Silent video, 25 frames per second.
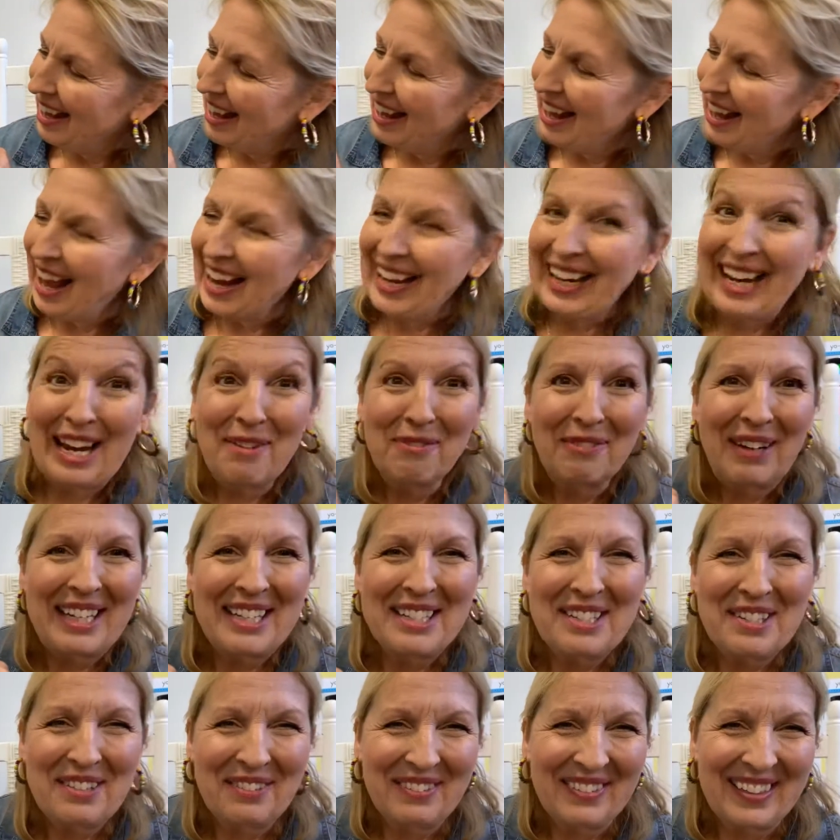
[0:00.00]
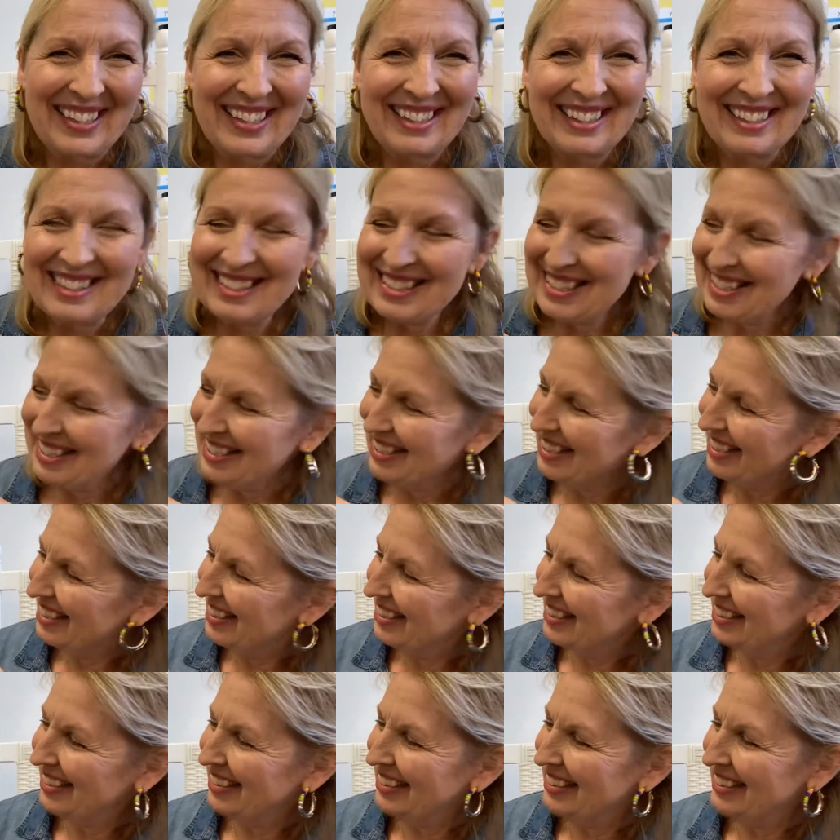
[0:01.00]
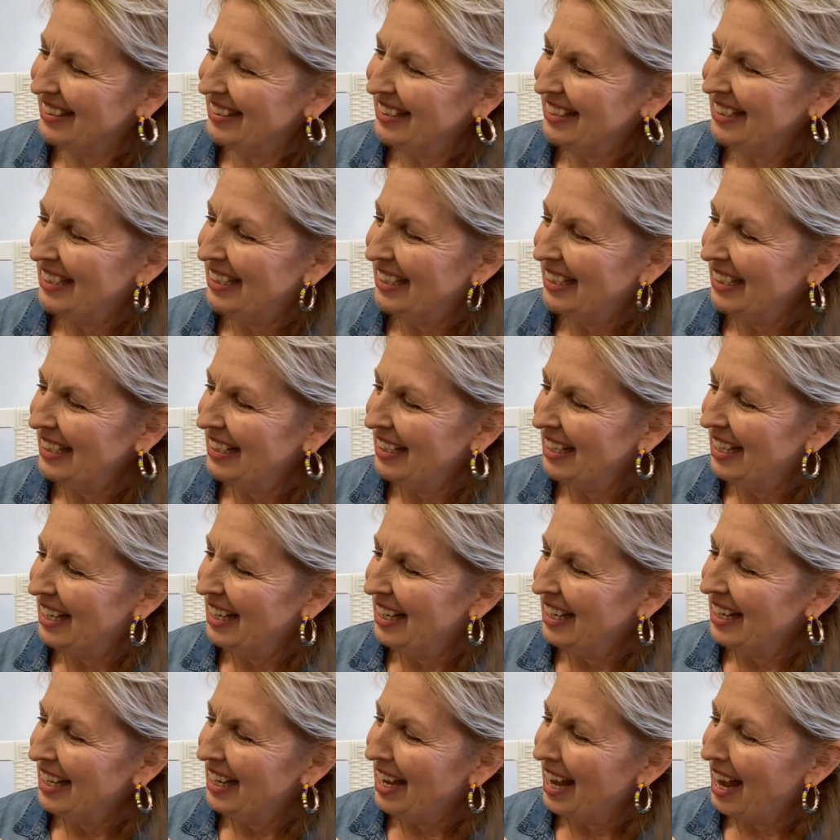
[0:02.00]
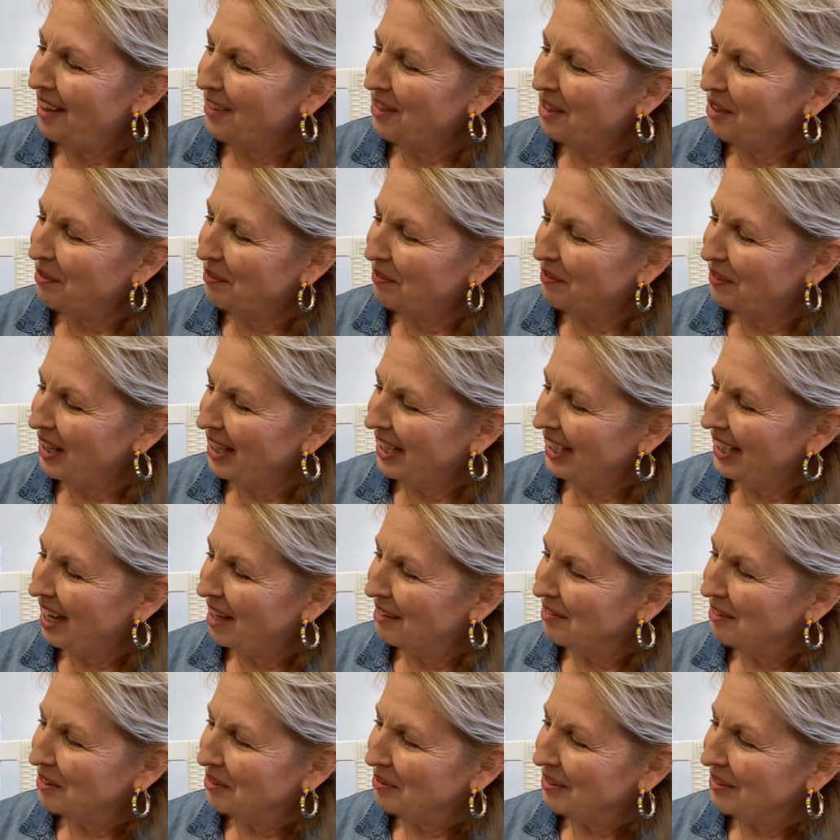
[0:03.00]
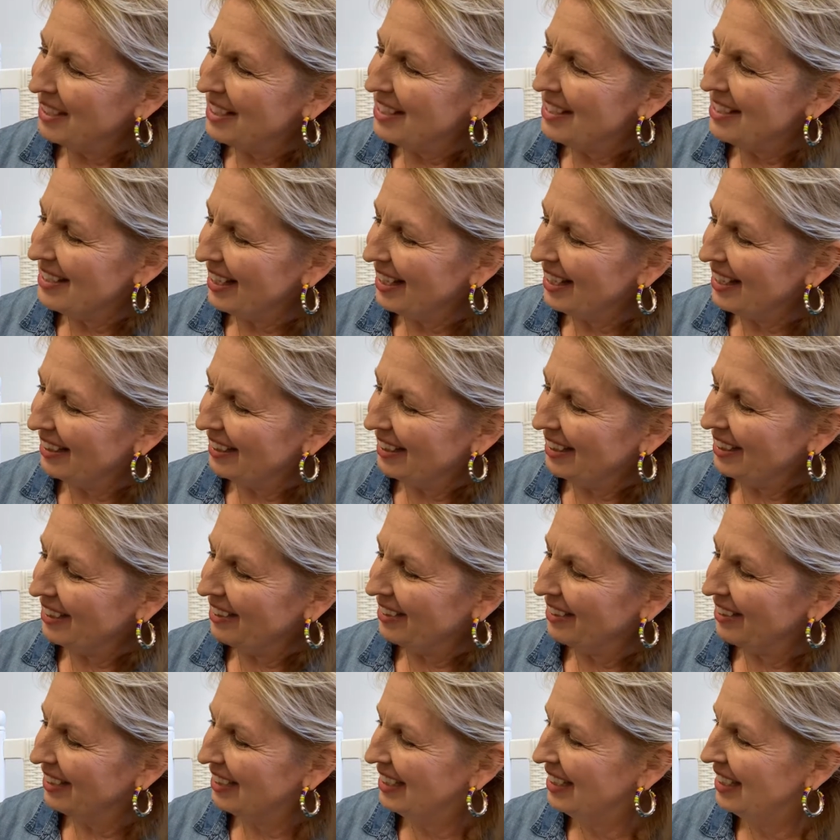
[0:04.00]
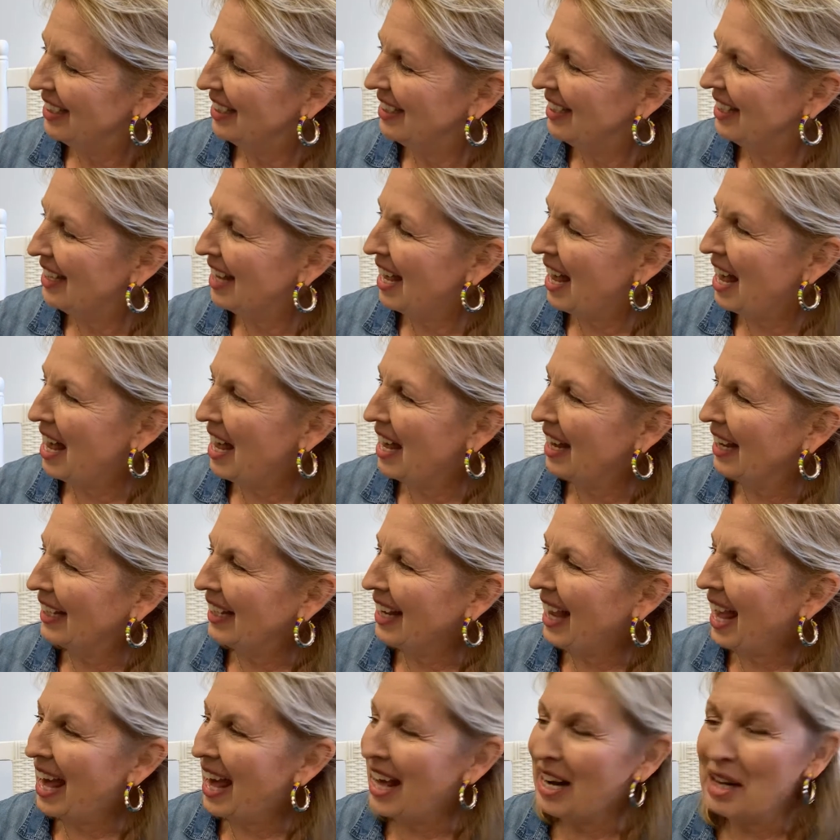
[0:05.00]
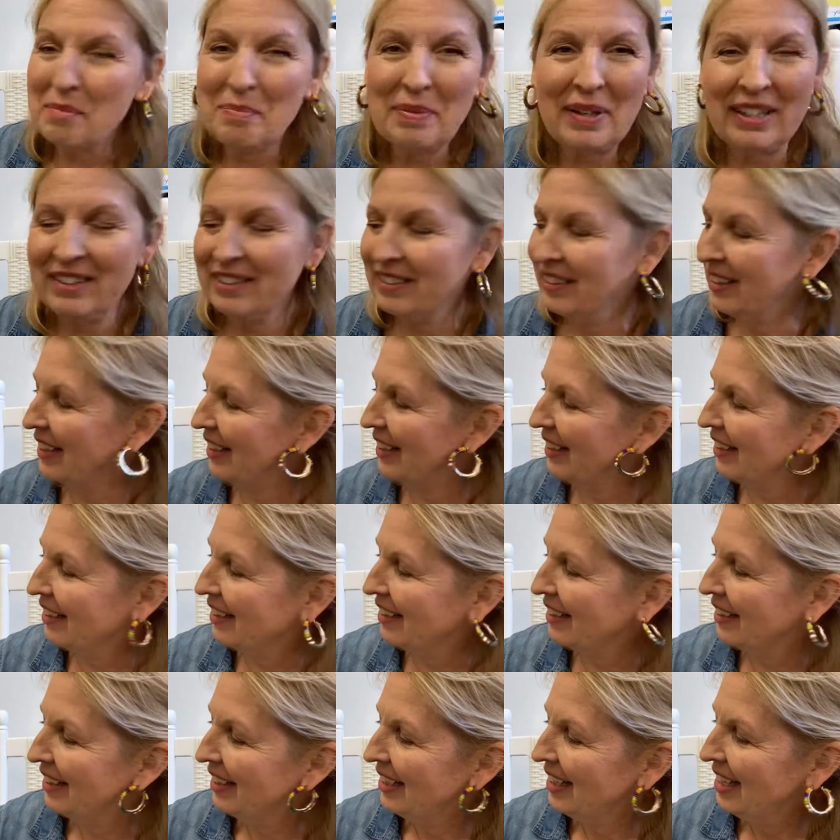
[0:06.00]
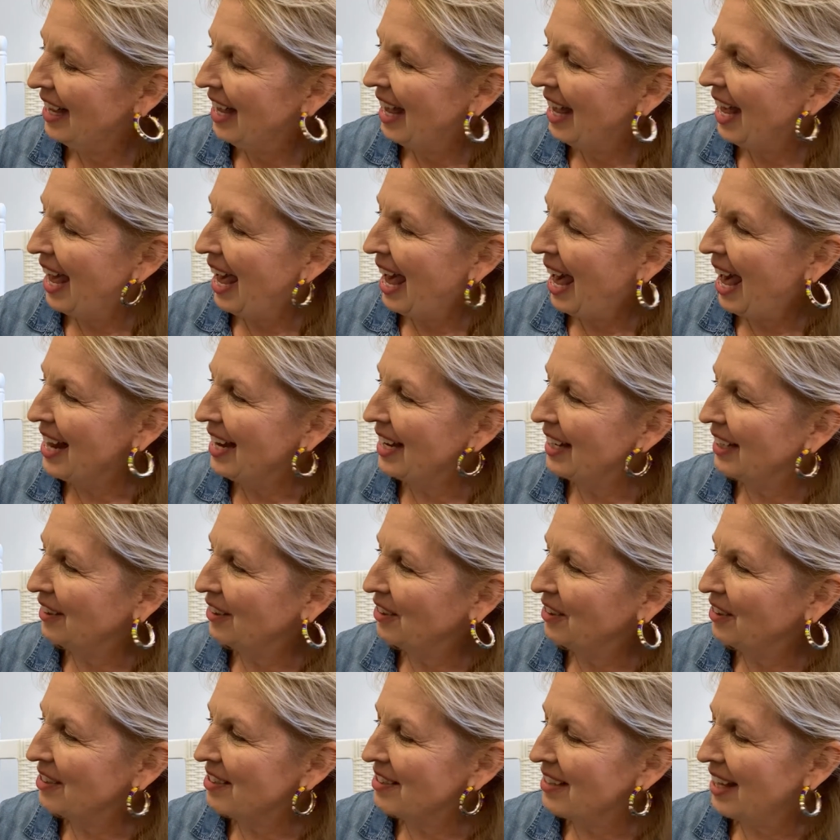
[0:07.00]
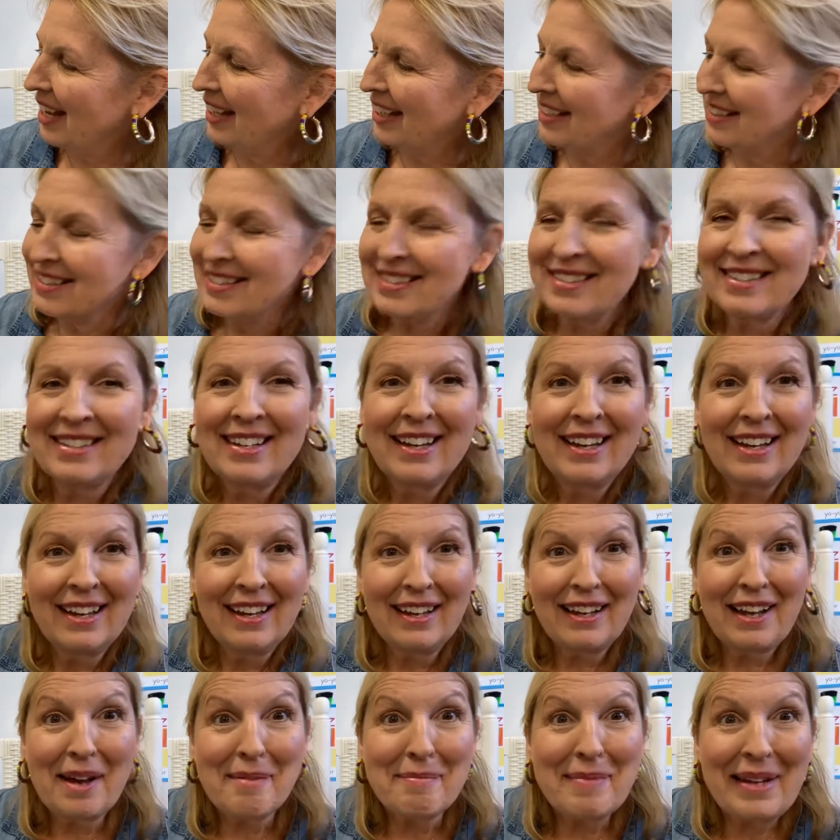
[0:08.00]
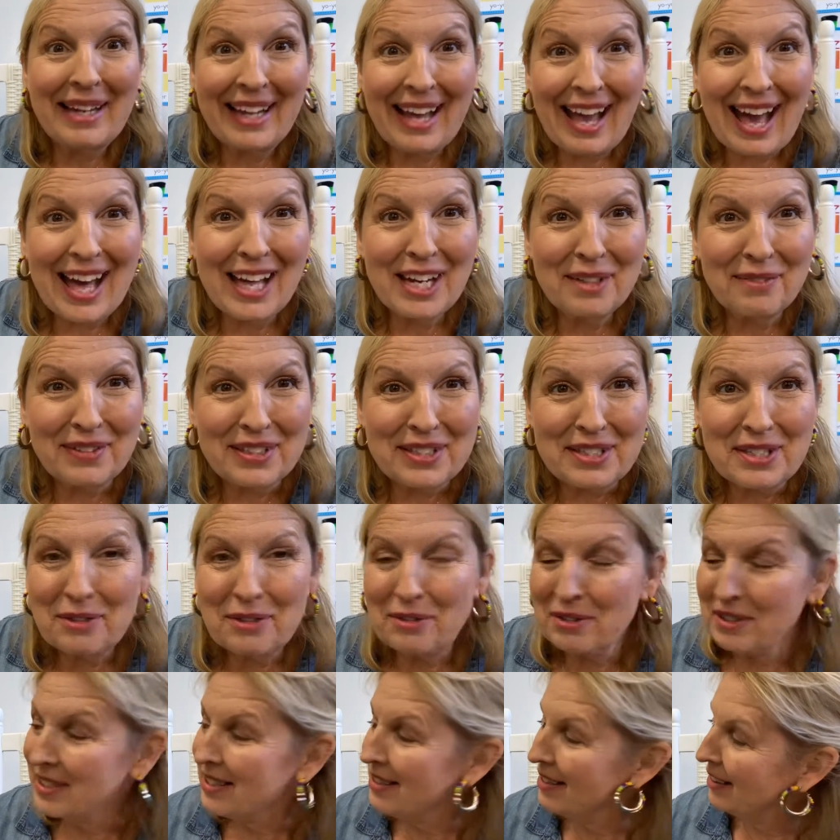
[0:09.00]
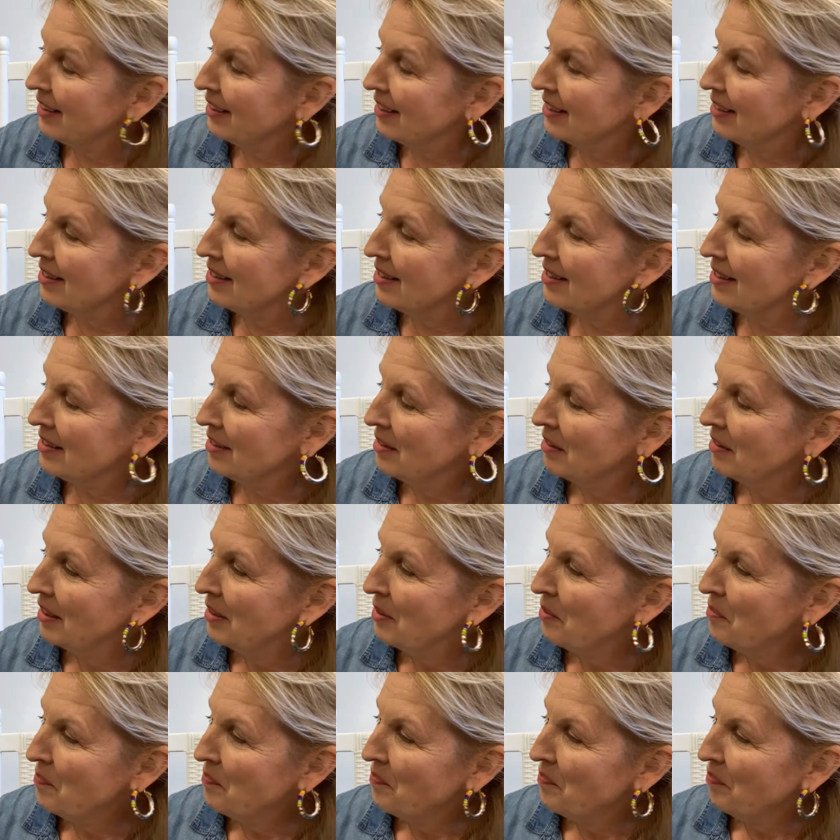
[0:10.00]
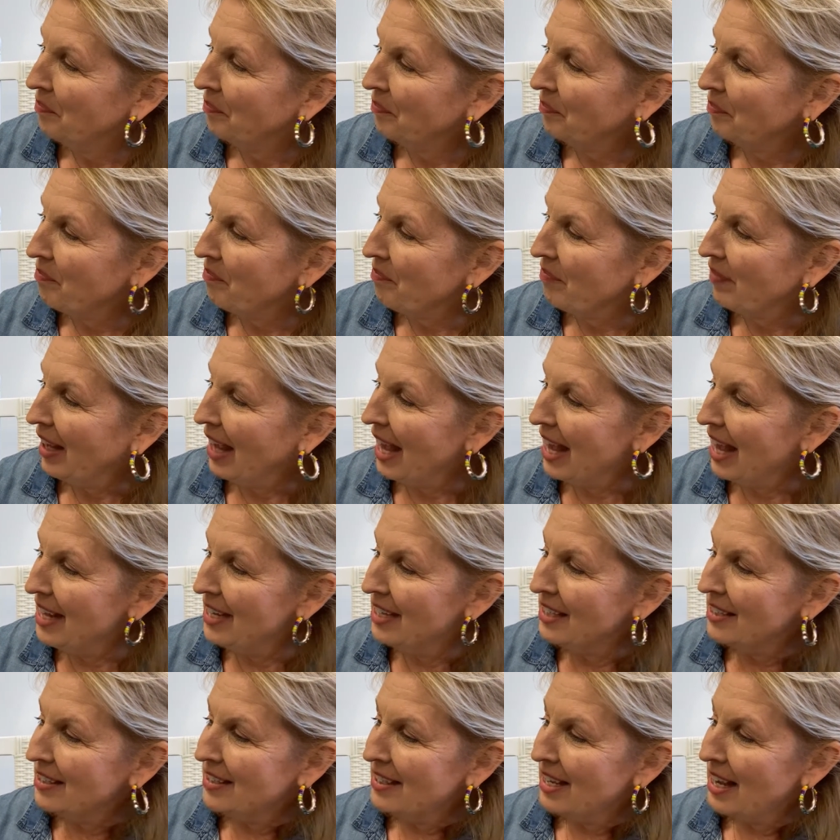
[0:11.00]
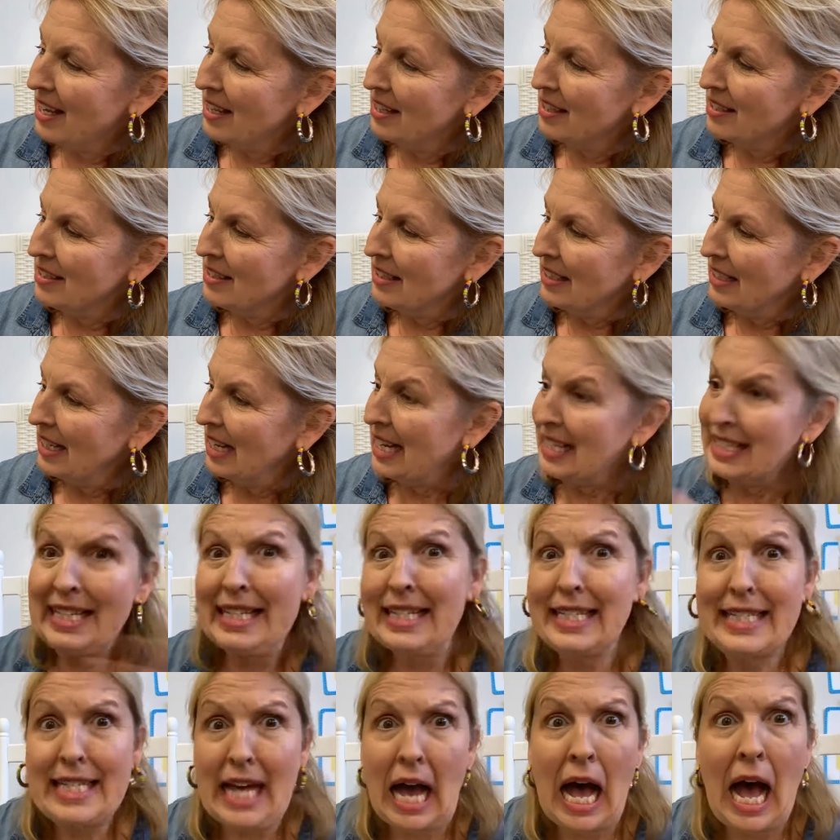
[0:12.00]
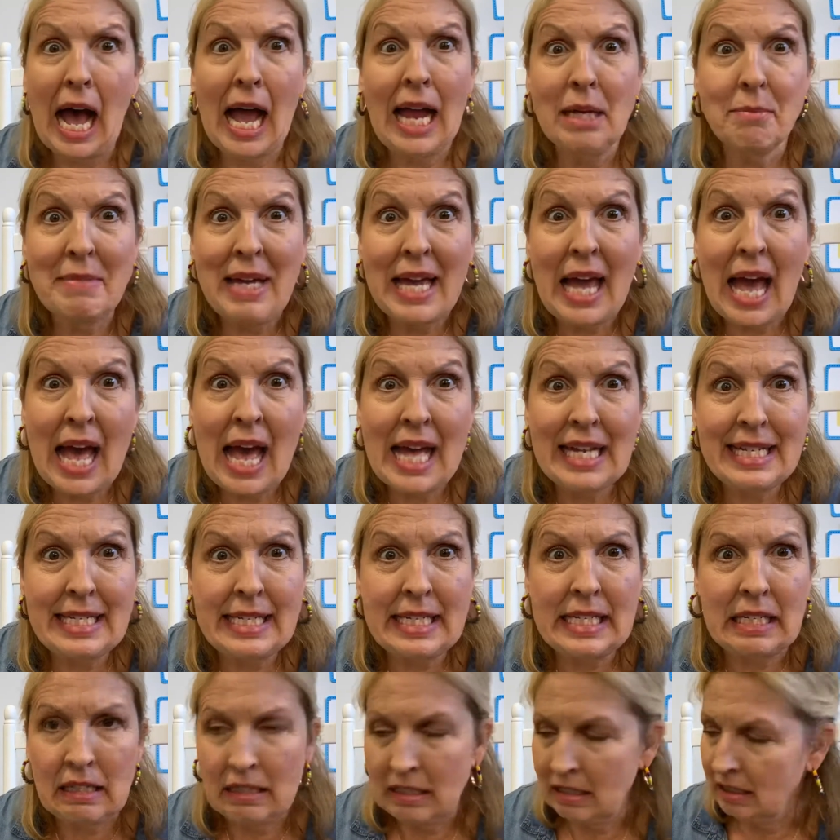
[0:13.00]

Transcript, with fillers: I can't wait to read it. On the front cover, we see a little uh, caterpillar here, and it looks like it's coming out of its chrysalis. And it says, Is it time yet?